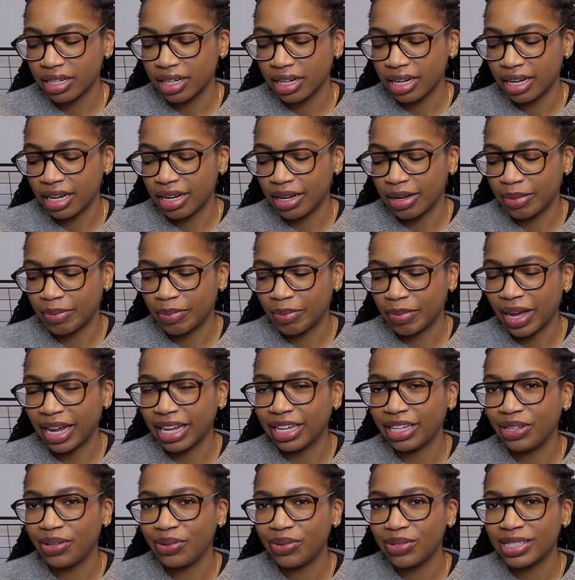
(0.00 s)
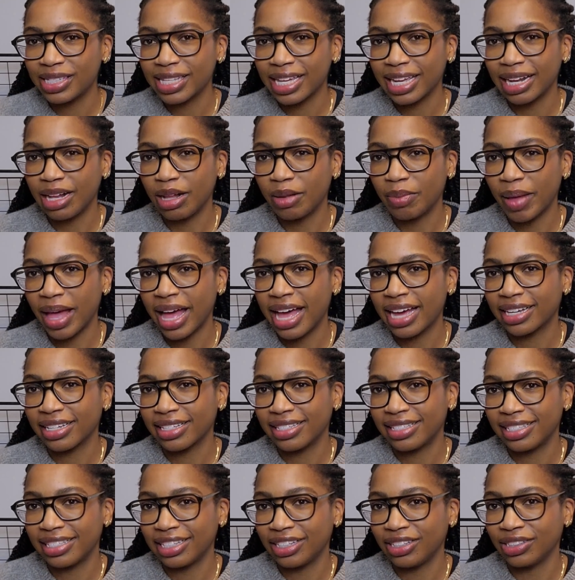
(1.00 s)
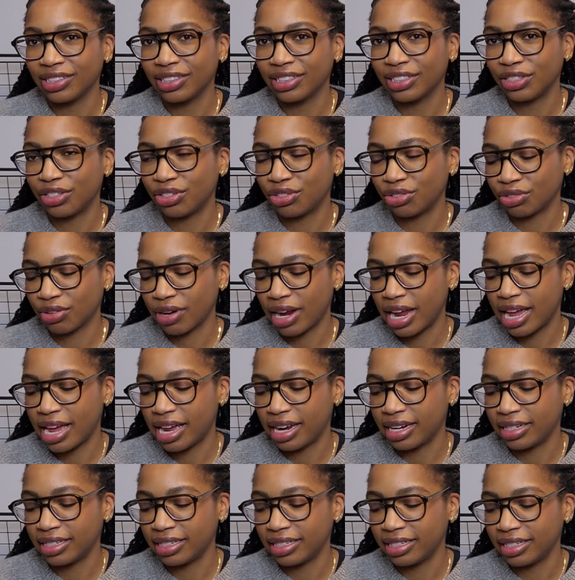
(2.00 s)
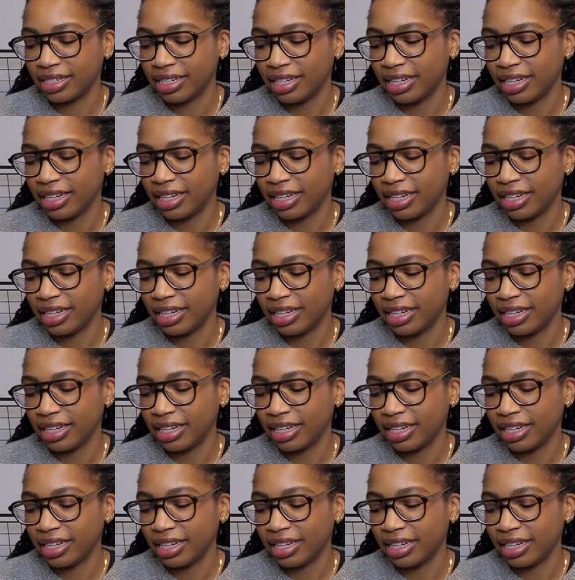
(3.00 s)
I used that alpaca silk strand